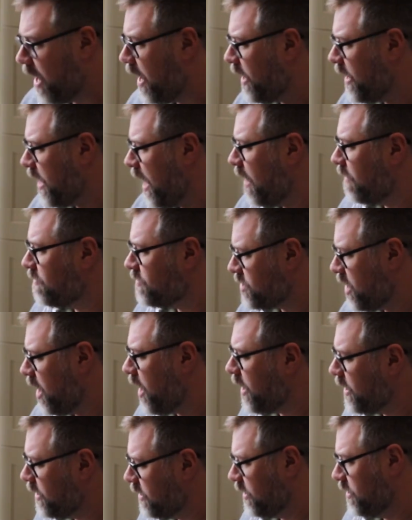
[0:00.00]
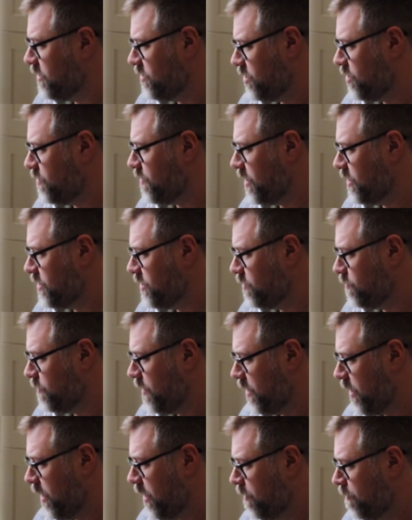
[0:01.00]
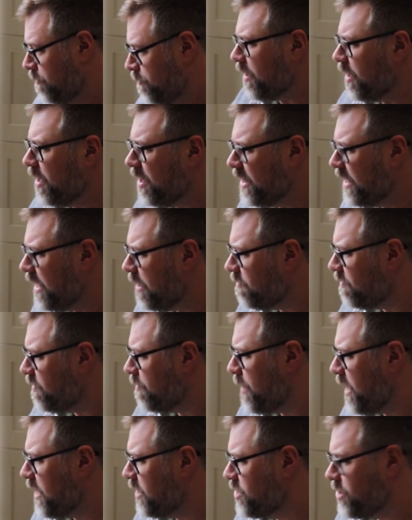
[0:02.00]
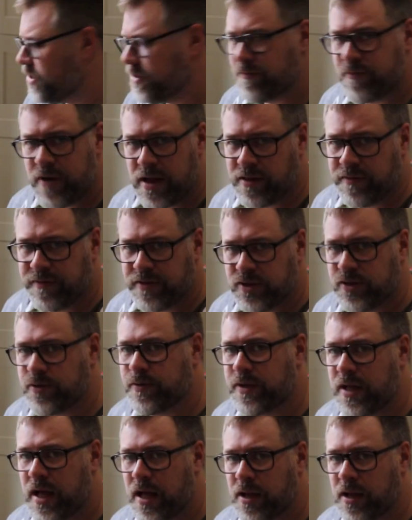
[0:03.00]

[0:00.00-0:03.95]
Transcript: I have Tidal integrated with it, and the information relevant to an